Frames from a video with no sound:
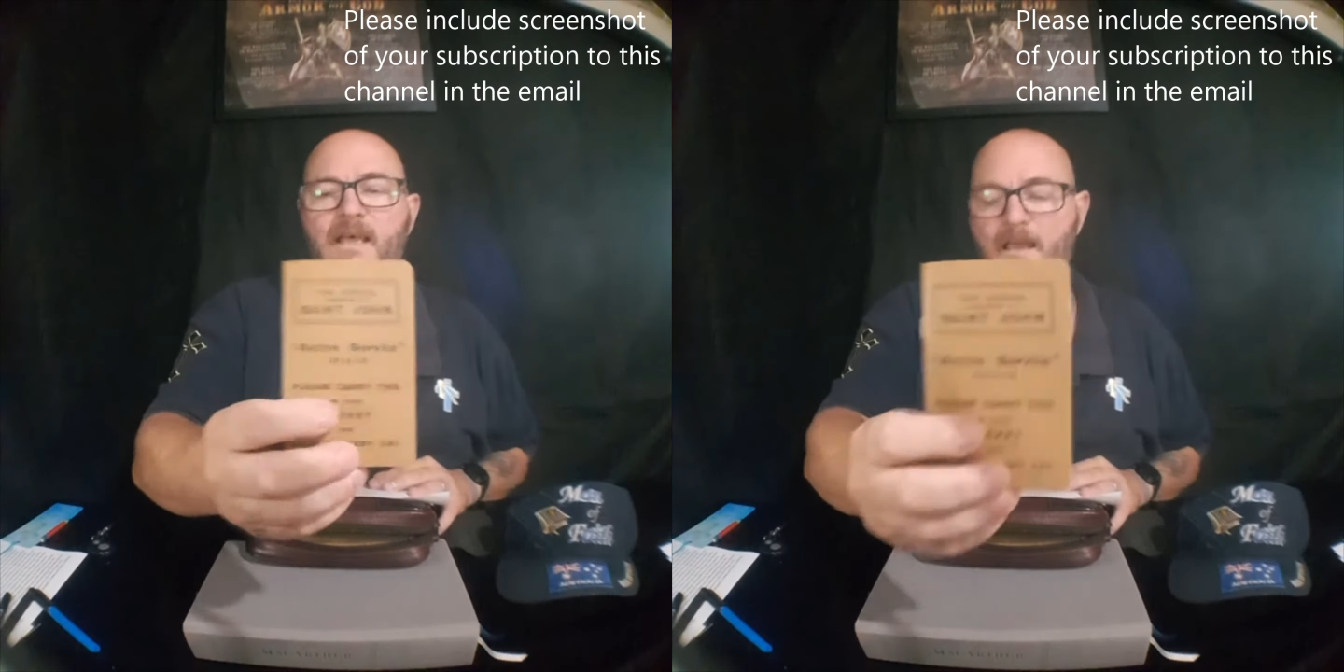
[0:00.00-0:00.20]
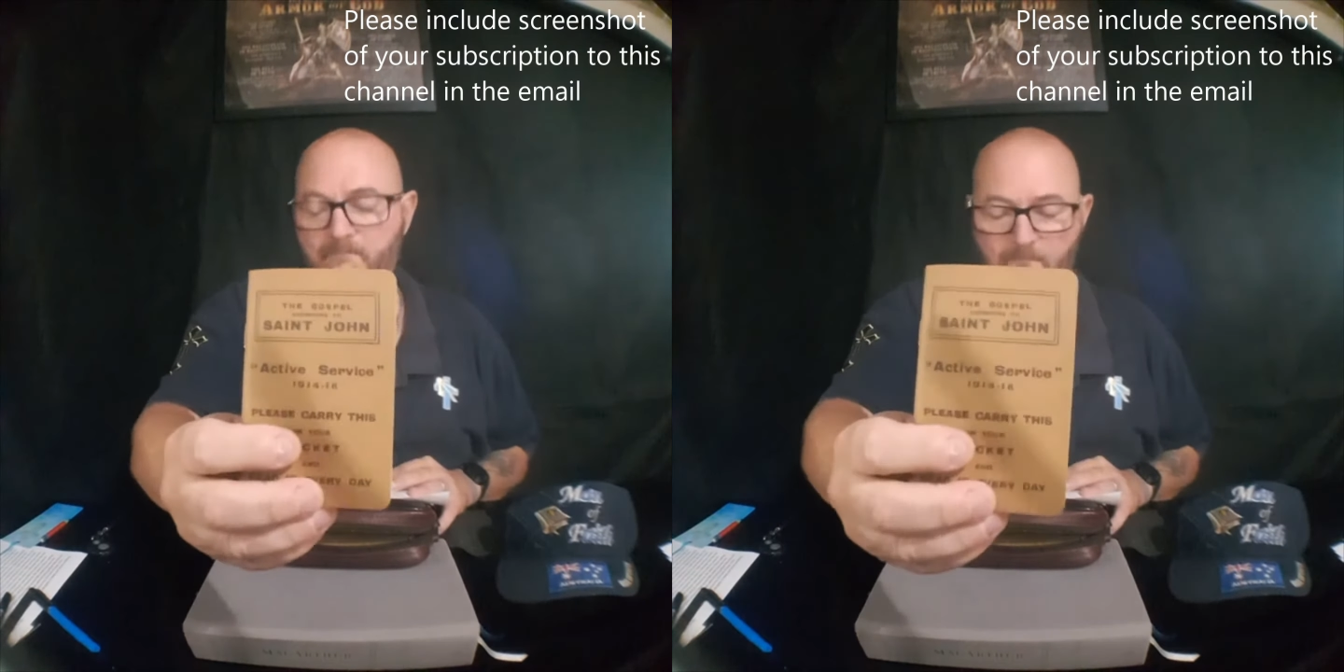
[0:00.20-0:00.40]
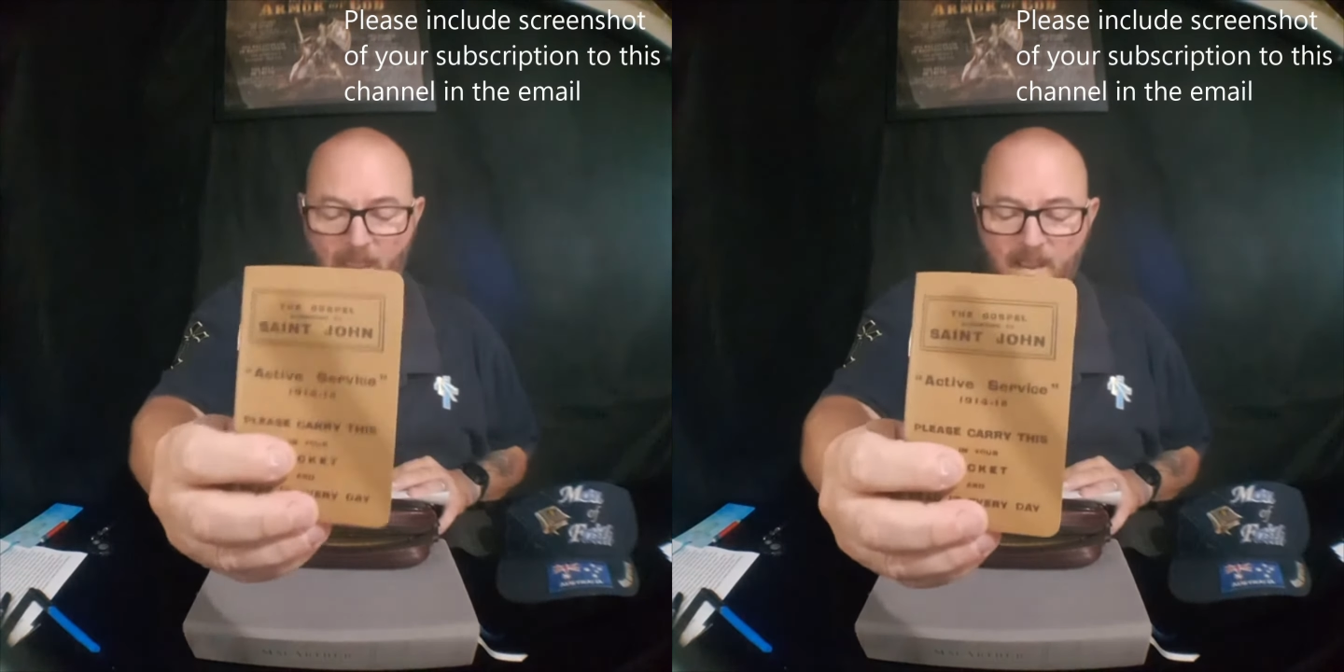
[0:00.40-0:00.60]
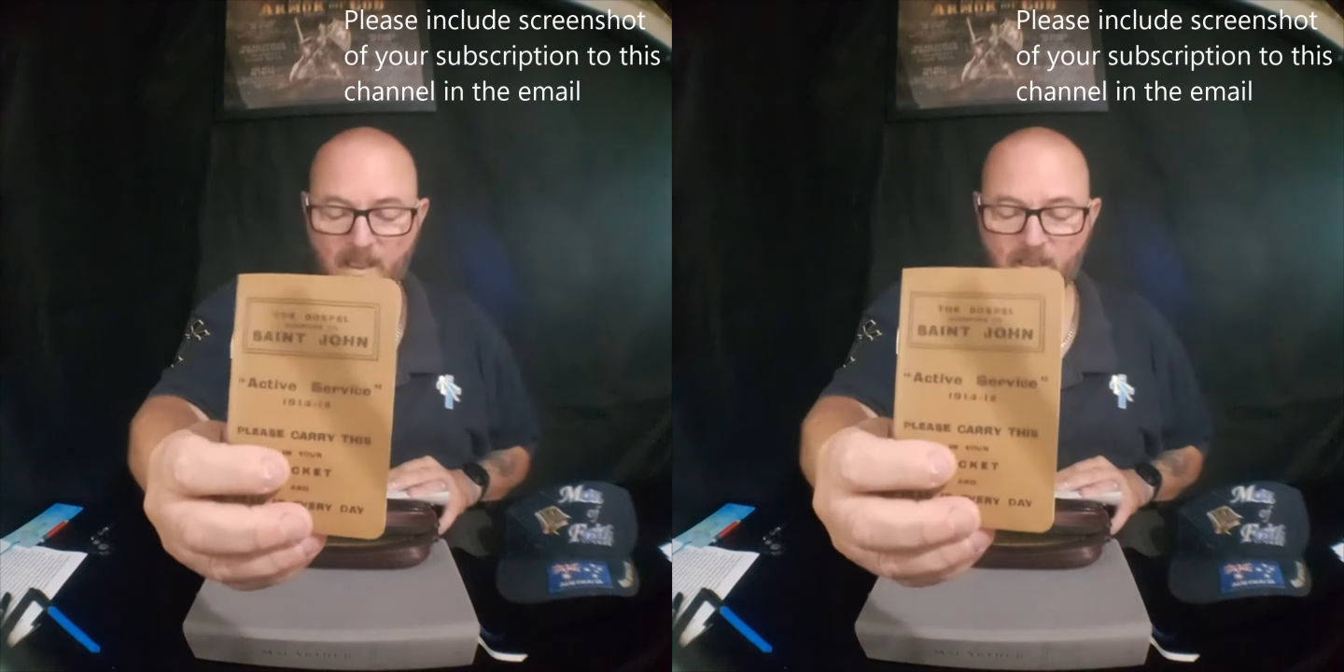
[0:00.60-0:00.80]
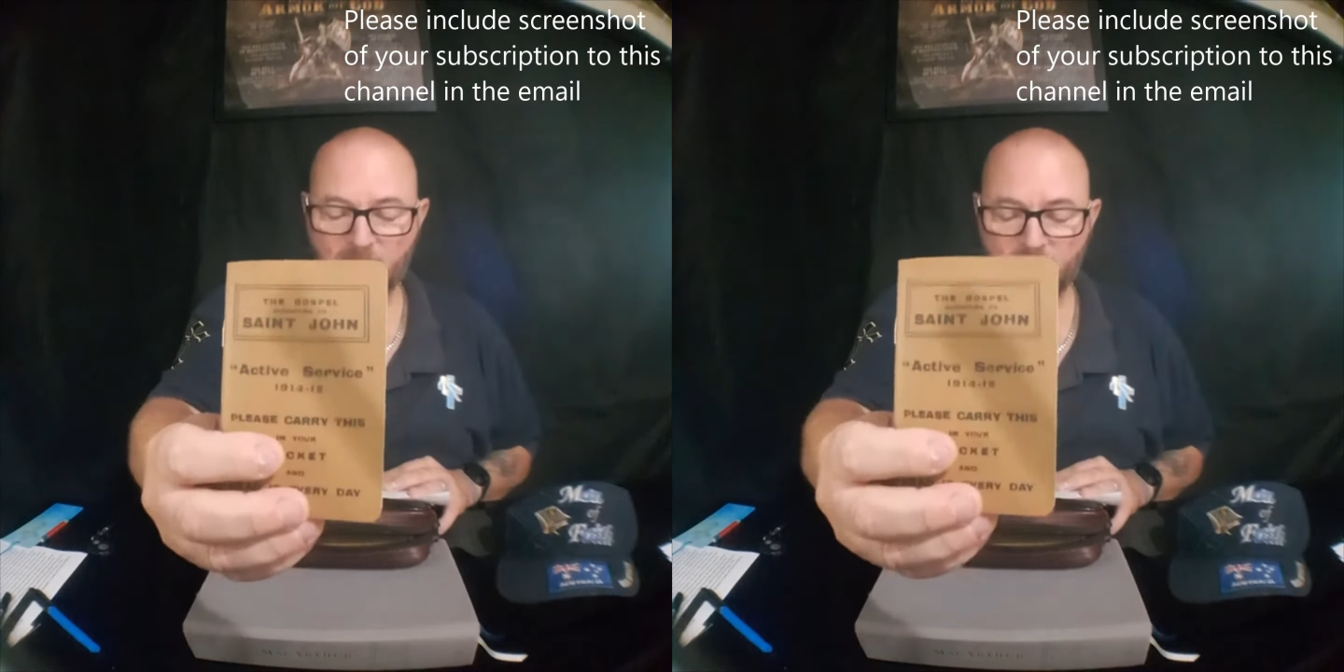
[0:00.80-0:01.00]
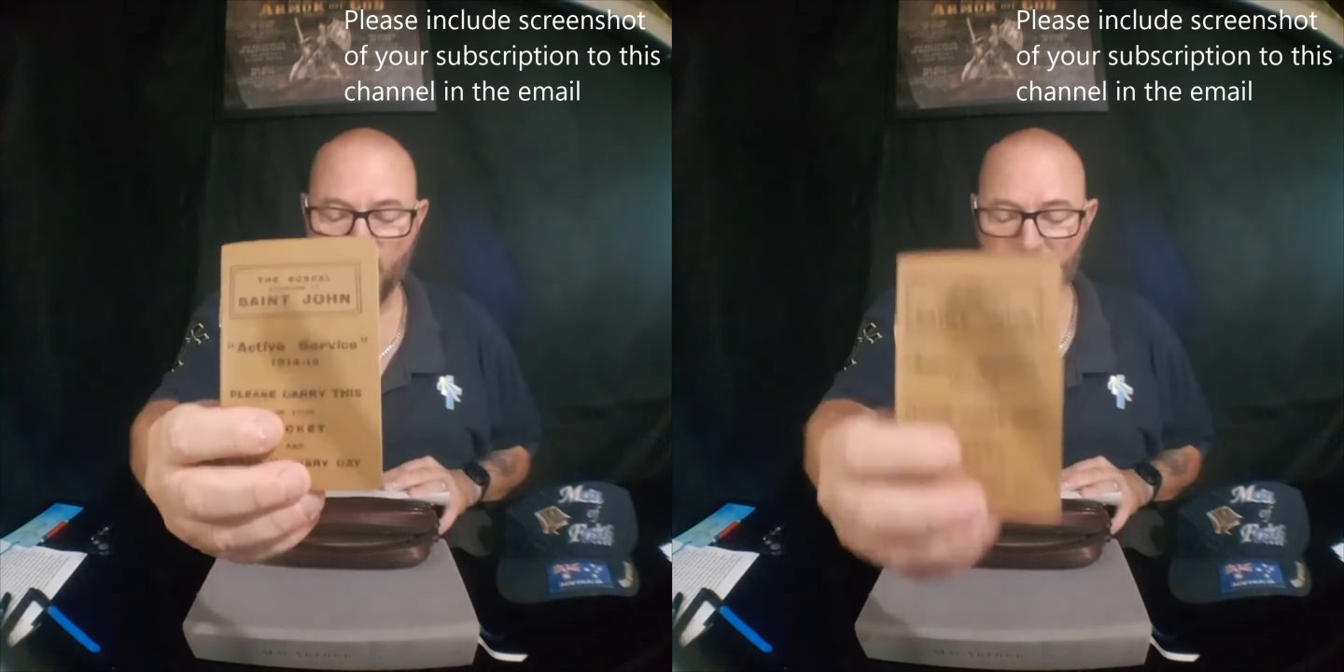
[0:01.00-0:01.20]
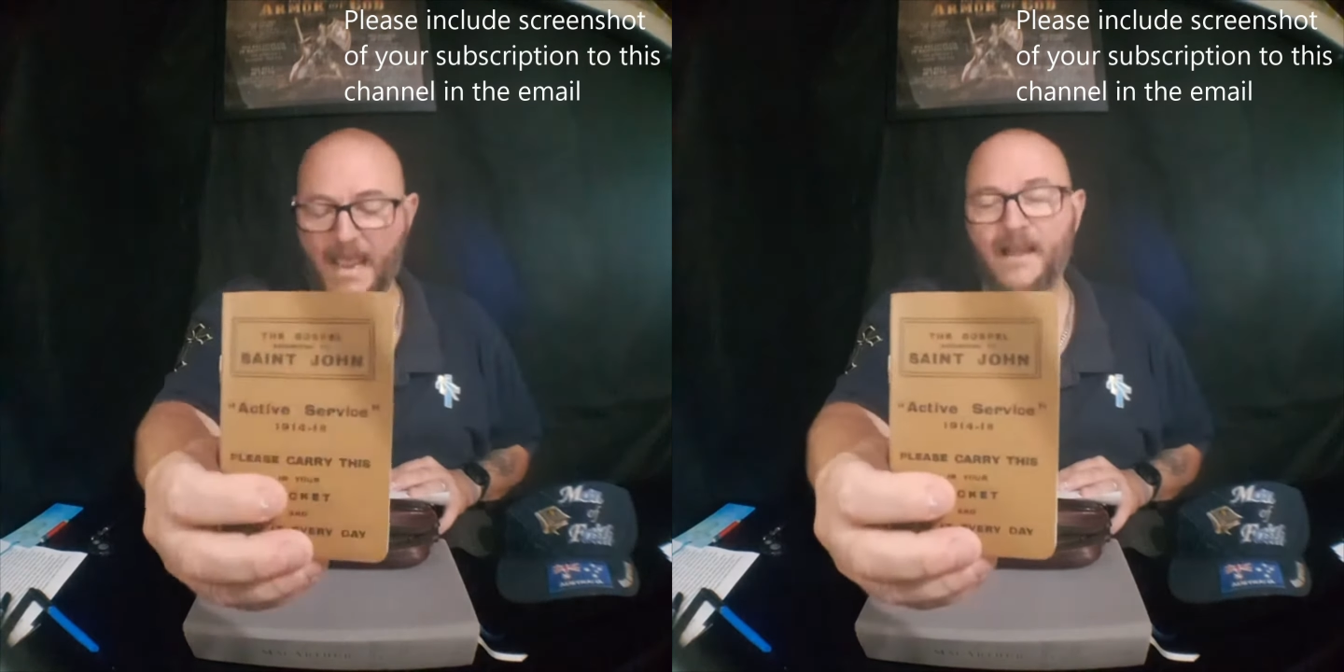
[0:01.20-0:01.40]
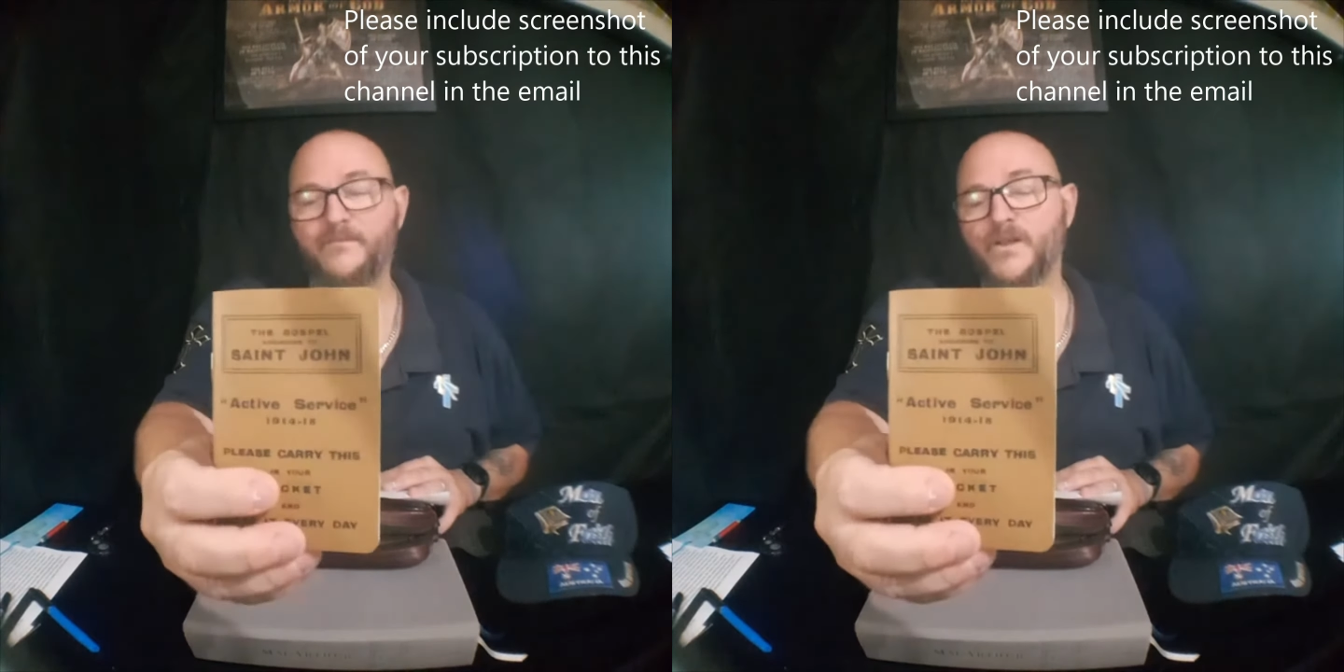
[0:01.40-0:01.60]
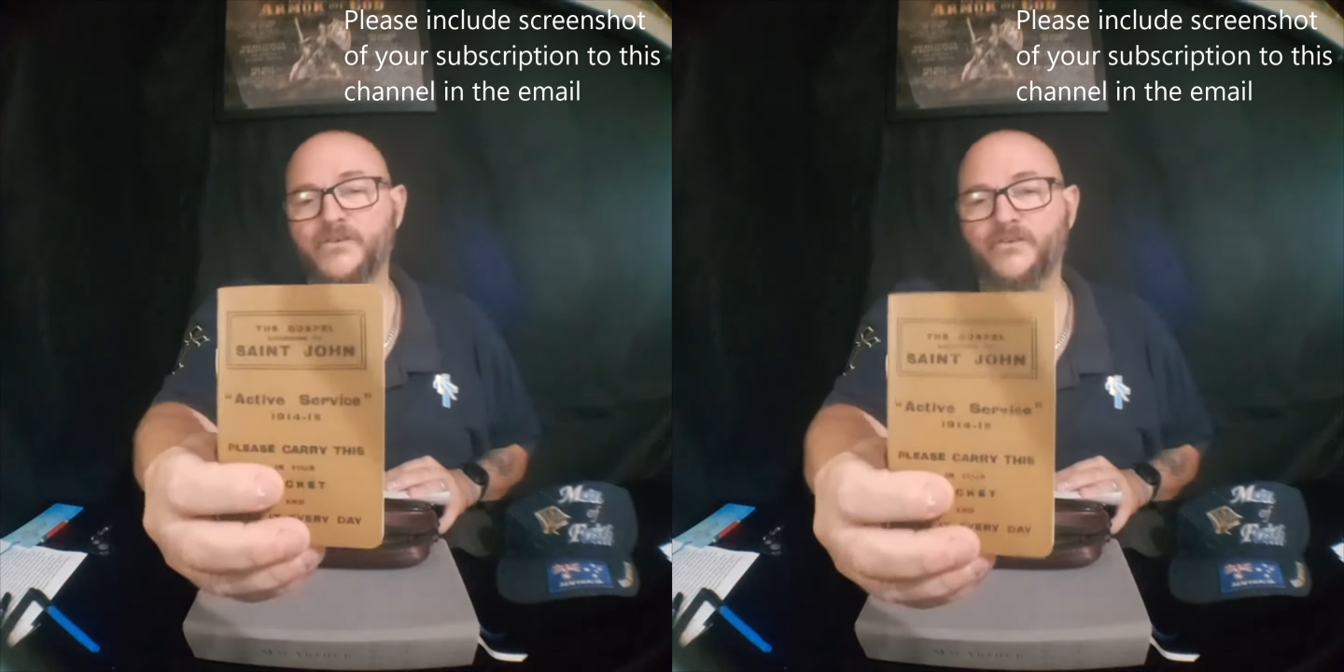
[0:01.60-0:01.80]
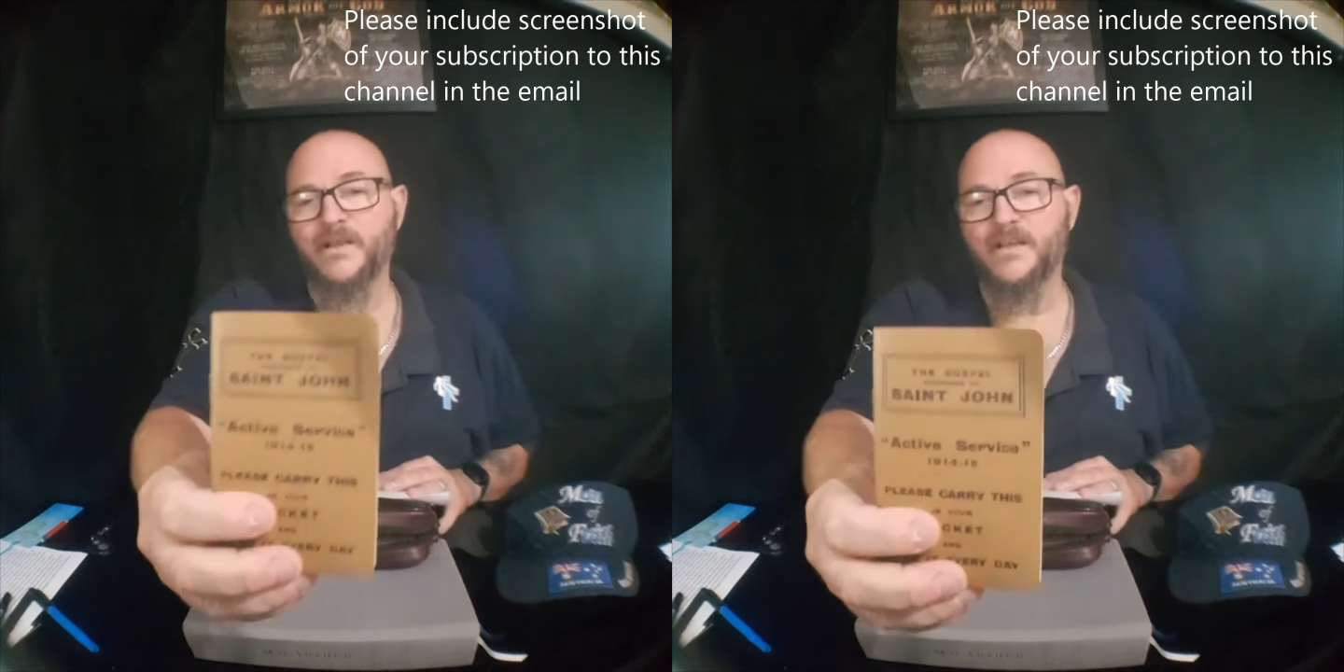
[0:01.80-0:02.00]

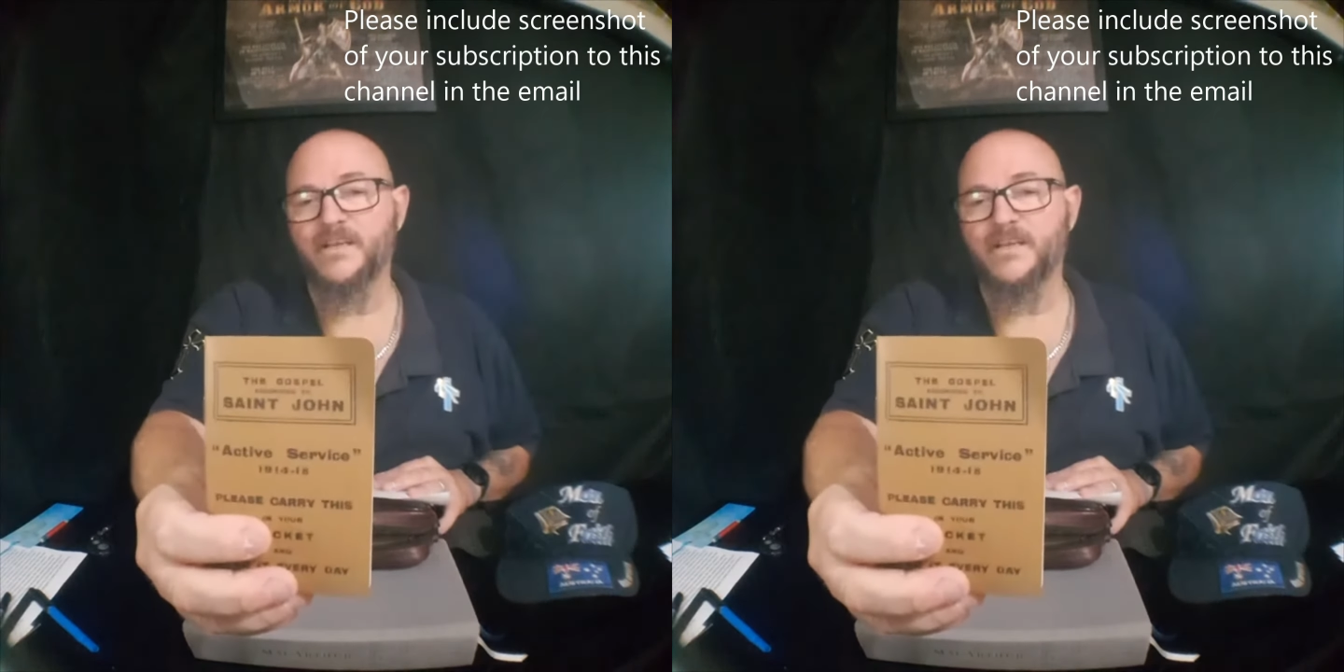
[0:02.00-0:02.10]
anniversary